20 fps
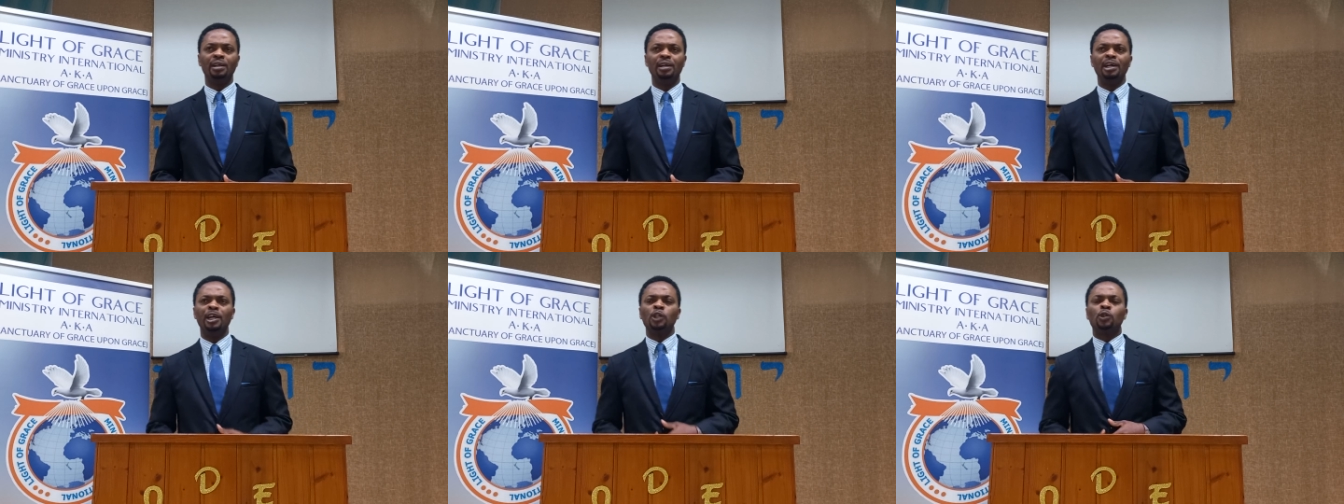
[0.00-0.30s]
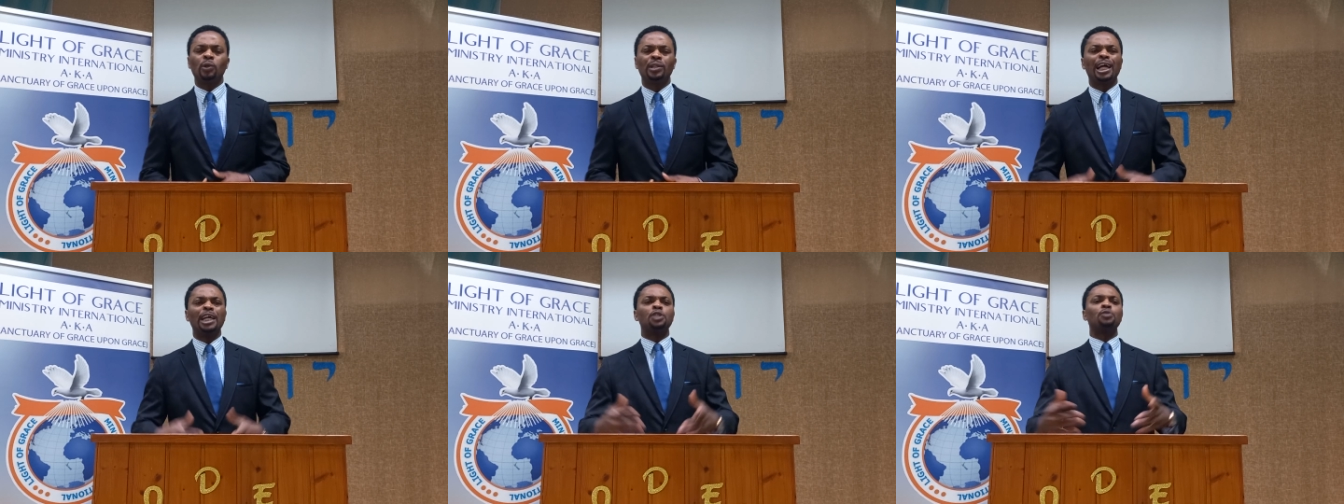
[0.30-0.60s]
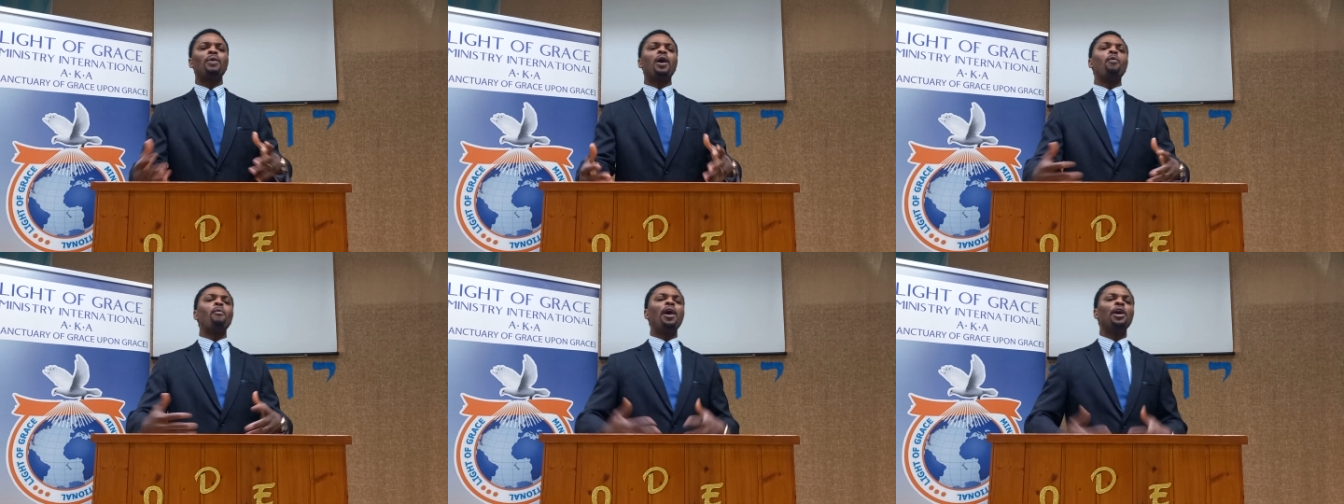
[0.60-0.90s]
So that's
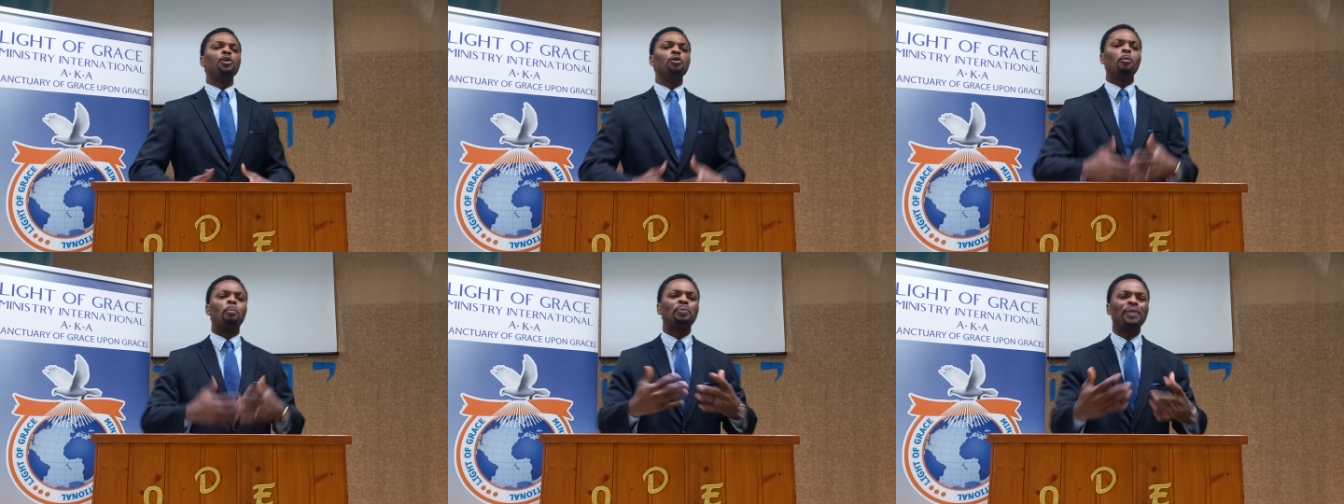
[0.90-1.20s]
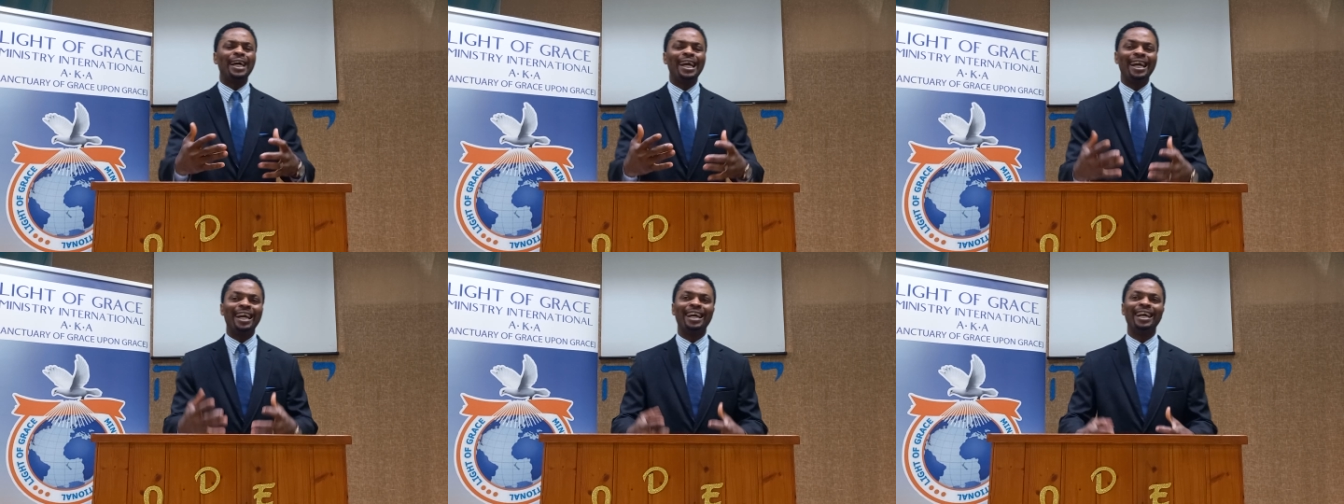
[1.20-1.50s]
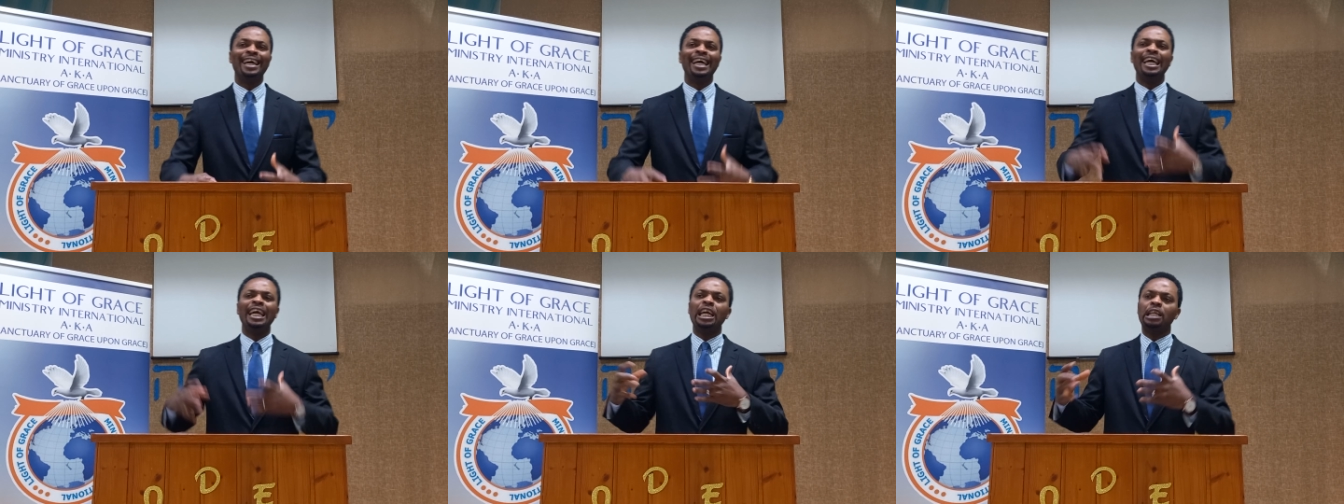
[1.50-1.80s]
why when you
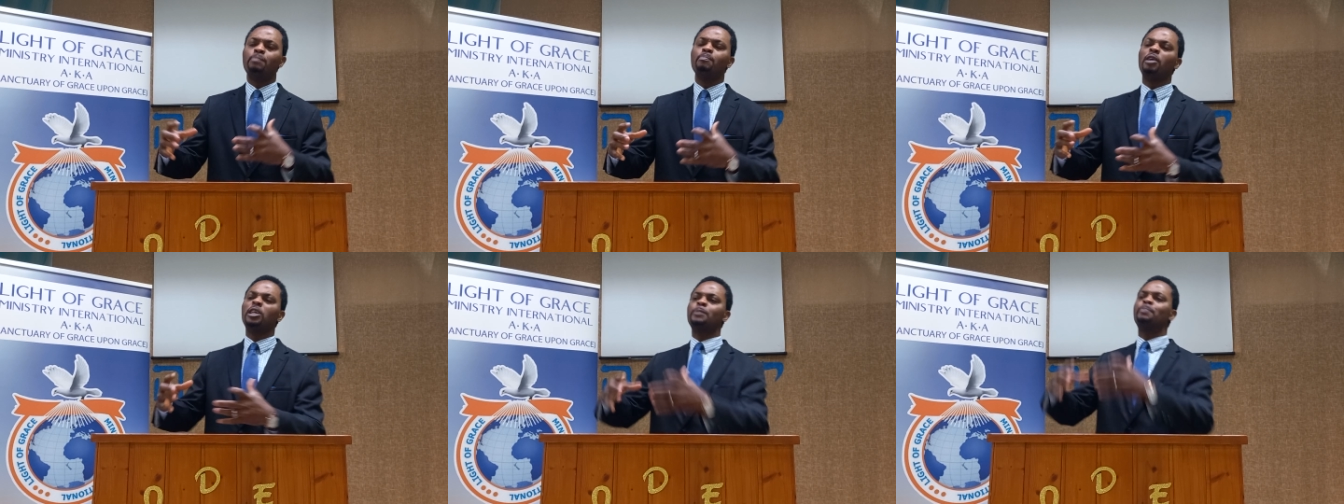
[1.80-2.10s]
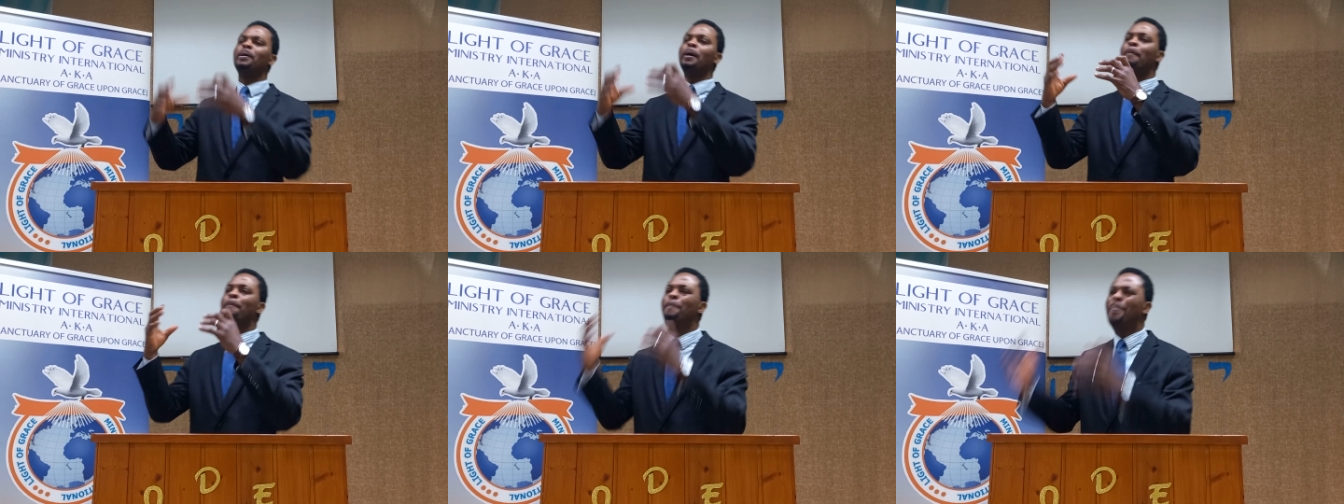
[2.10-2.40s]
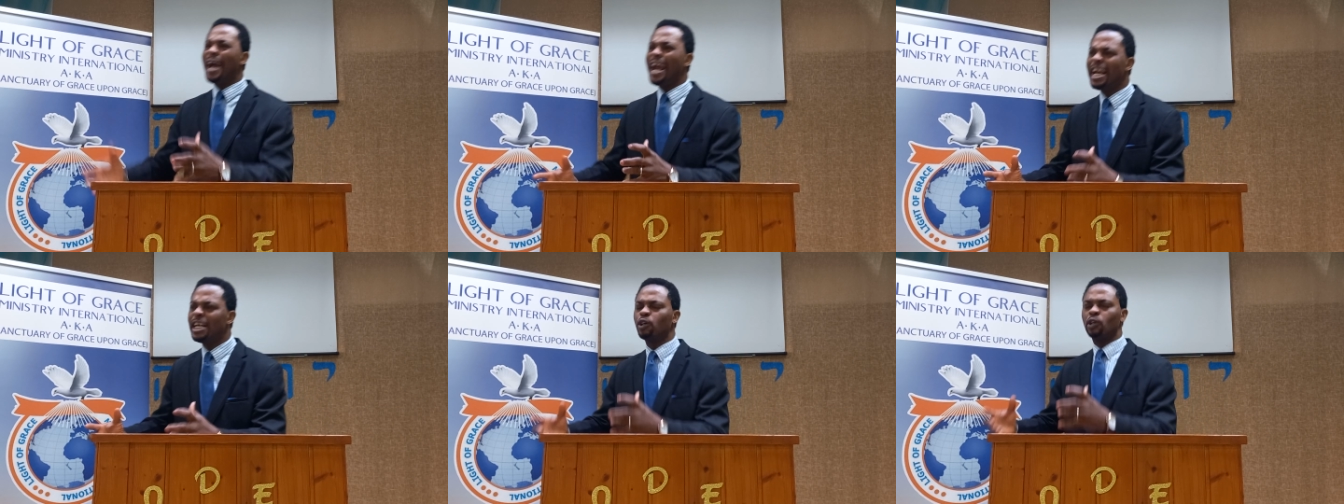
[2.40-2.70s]
pray, it must be
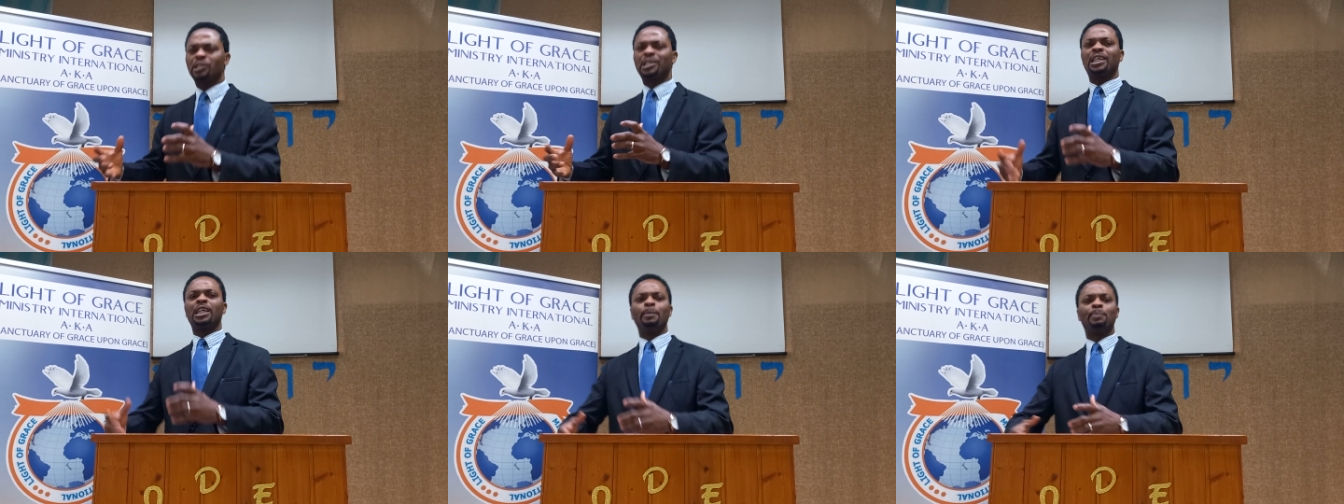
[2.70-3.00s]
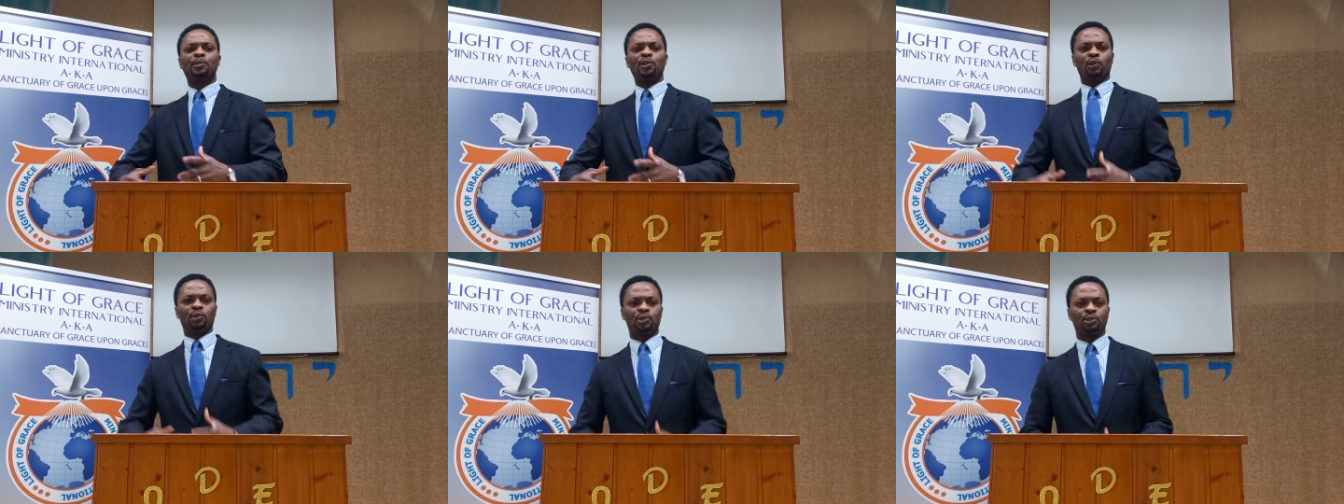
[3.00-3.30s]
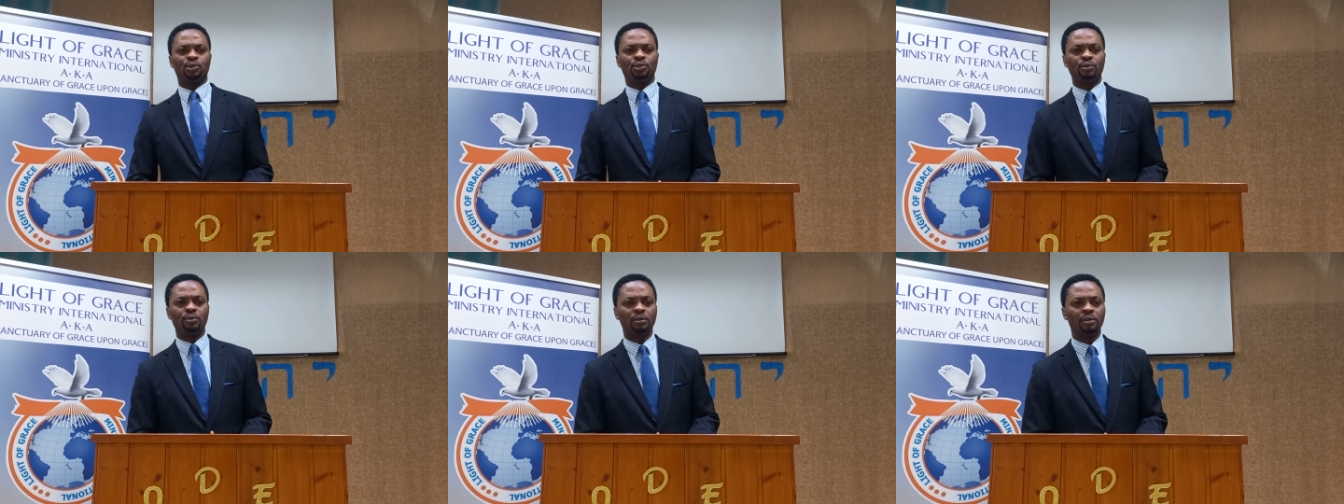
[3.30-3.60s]
based on
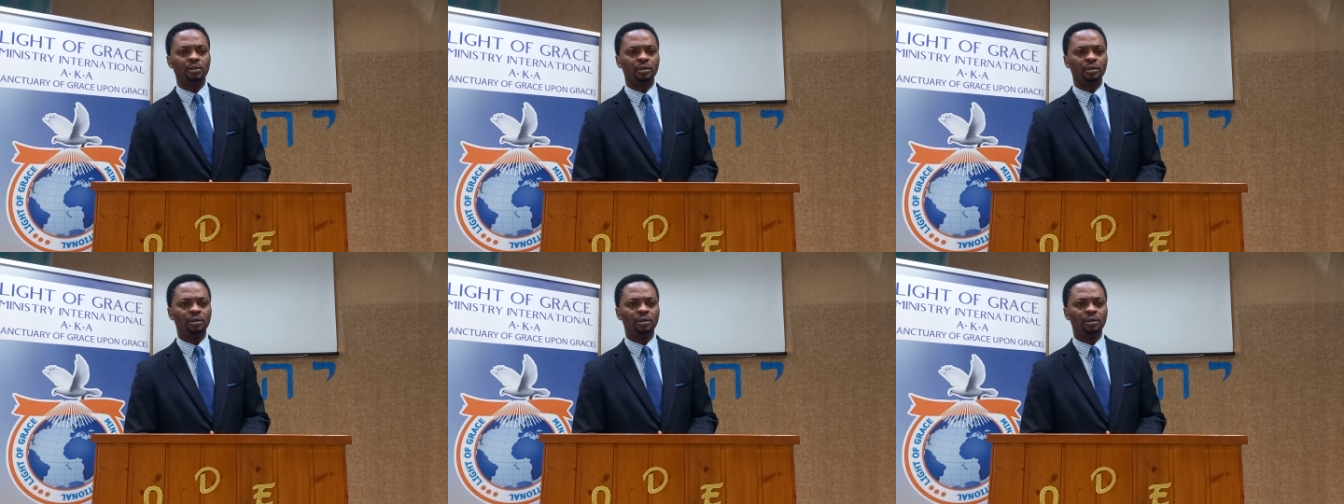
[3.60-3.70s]
scriptures.